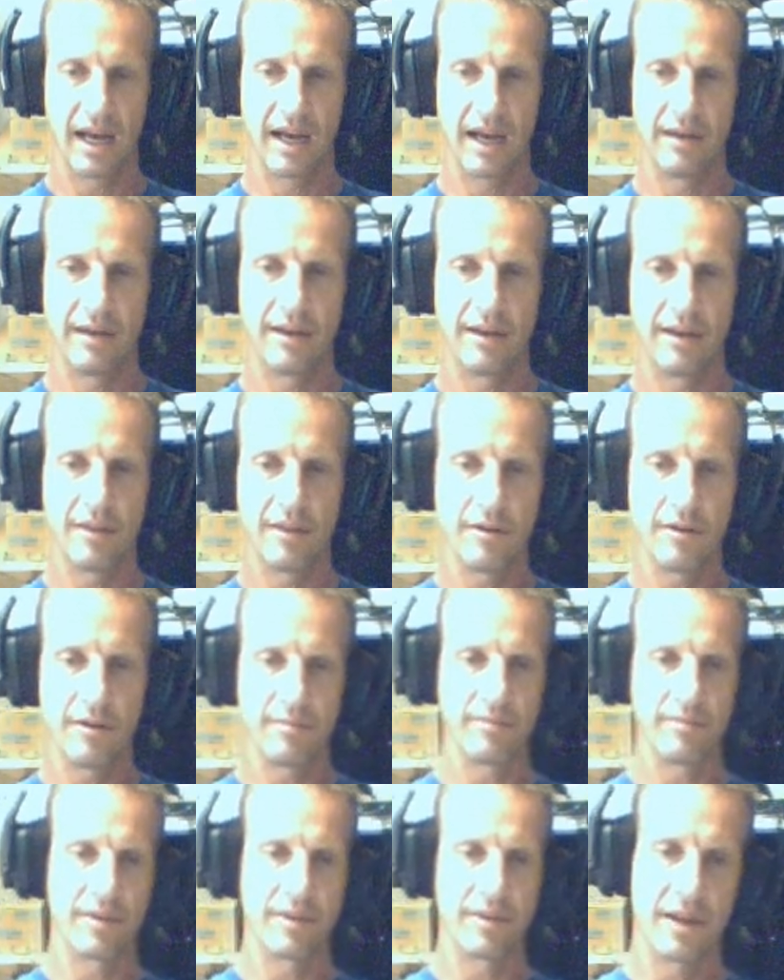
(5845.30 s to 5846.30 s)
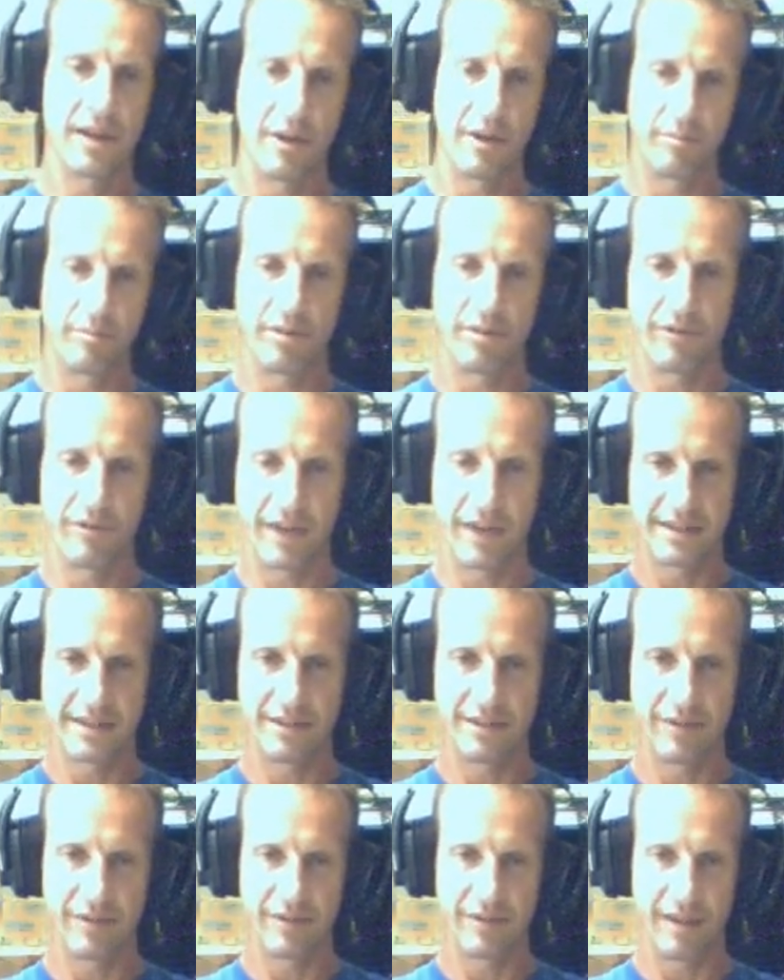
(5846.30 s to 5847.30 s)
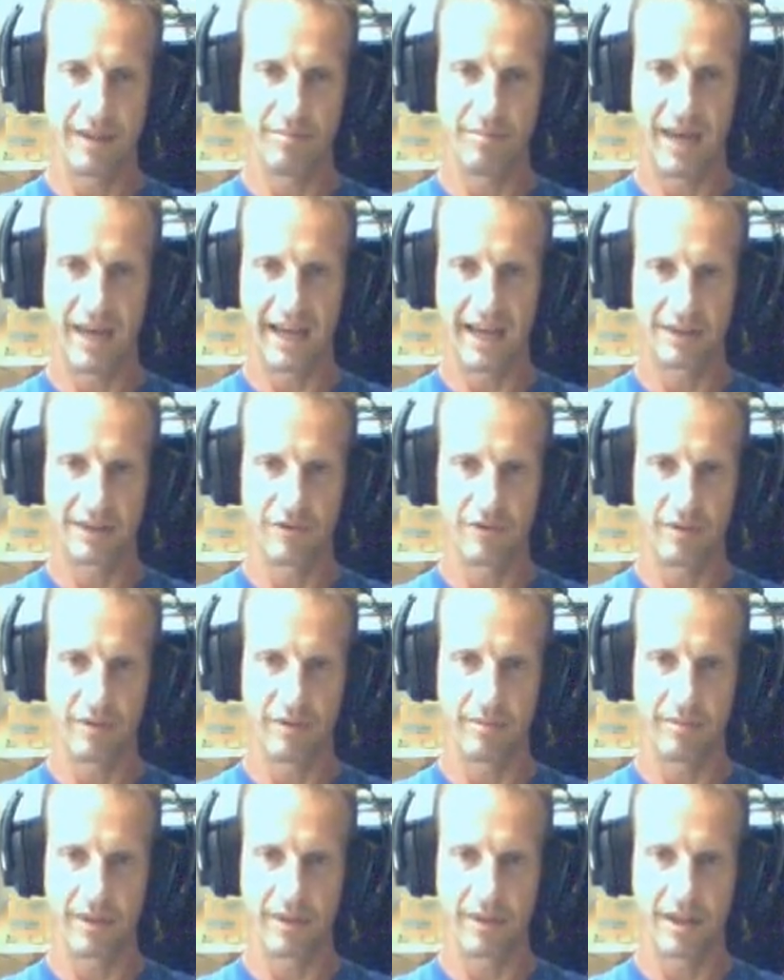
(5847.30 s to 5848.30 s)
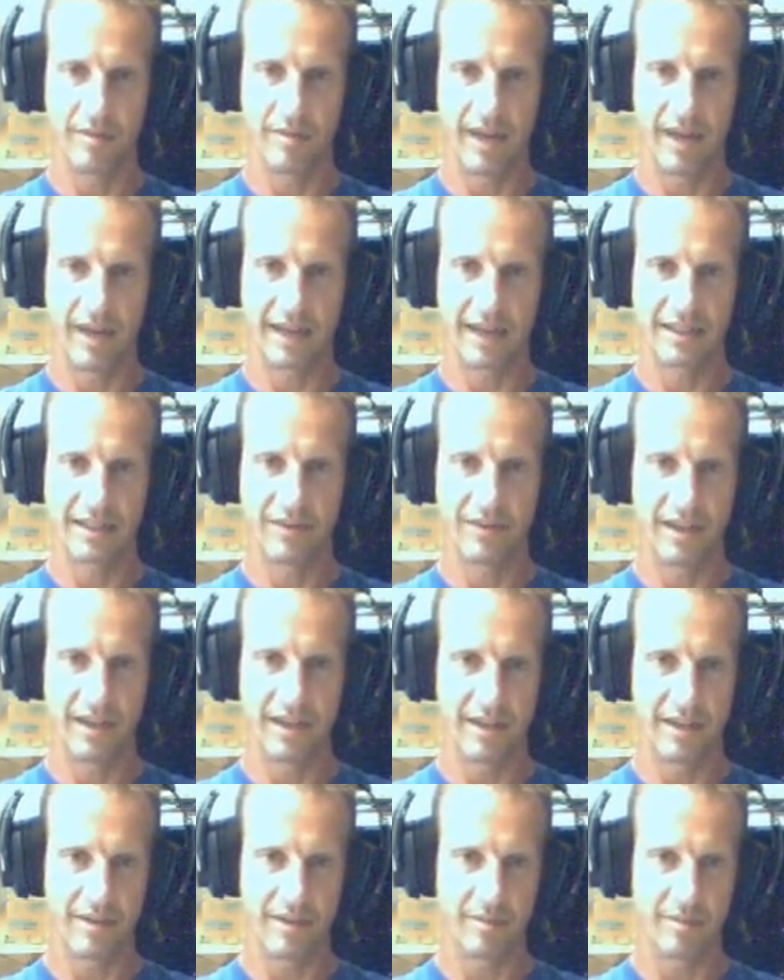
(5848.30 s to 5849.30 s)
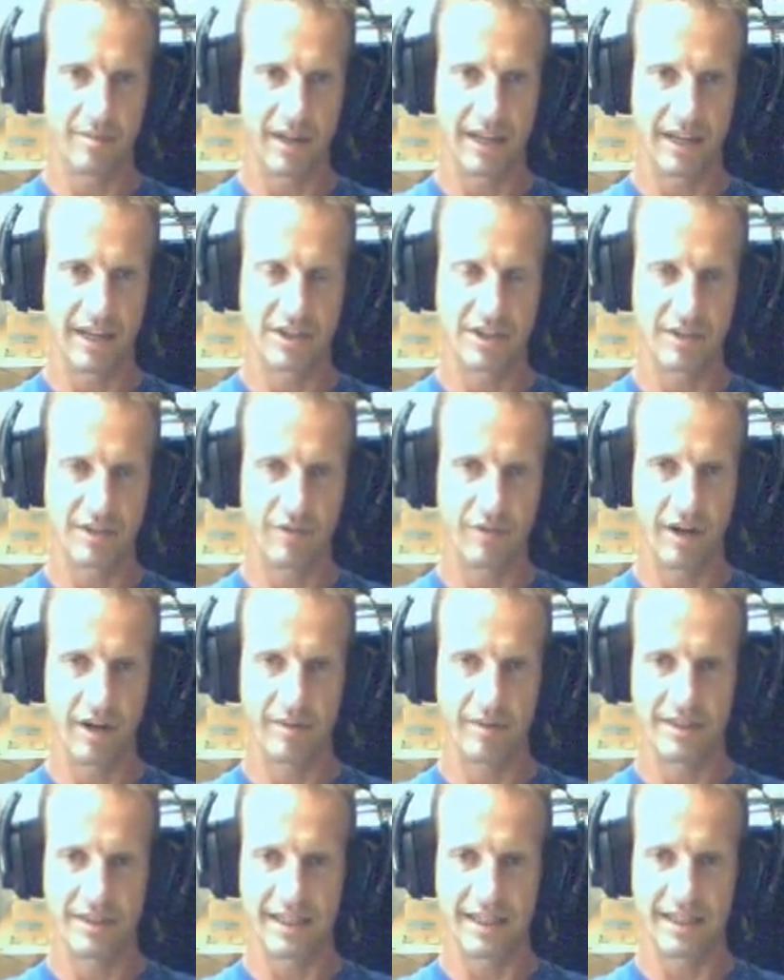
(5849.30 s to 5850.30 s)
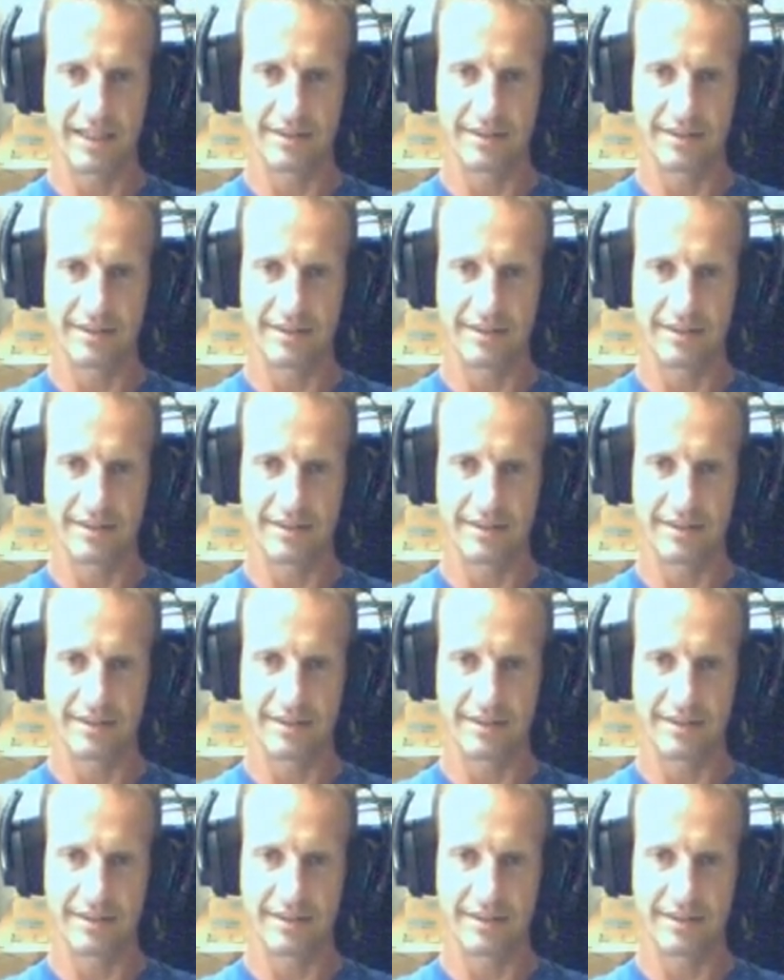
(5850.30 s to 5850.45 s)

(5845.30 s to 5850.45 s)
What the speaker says: Another, pervasive impact from human activity in the pelagic environment